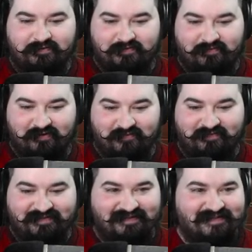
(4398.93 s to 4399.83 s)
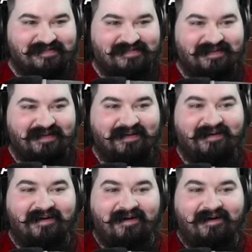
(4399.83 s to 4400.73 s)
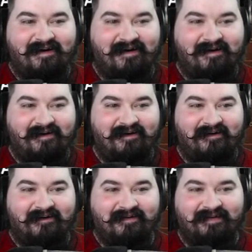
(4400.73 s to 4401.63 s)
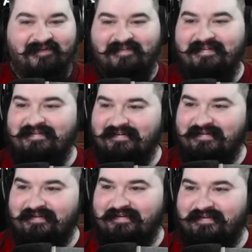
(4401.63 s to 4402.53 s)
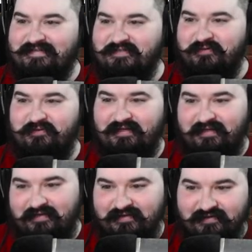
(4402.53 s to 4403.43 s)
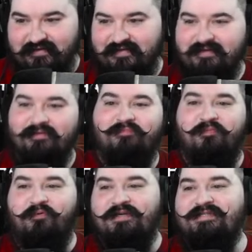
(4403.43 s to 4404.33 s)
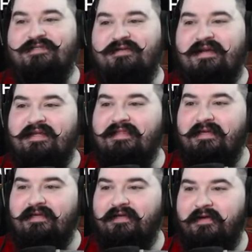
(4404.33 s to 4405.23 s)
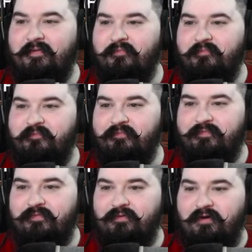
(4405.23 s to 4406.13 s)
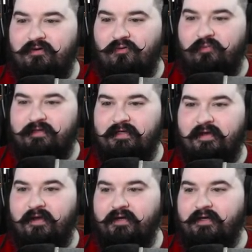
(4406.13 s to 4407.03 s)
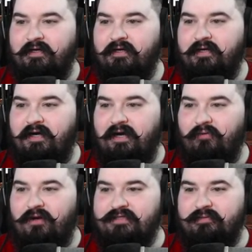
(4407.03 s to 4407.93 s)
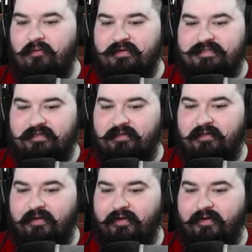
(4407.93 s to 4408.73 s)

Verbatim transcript: I'm gonna put this uh, here because you don't really put poisons on anything. Not normally. Uh, what else am I missing?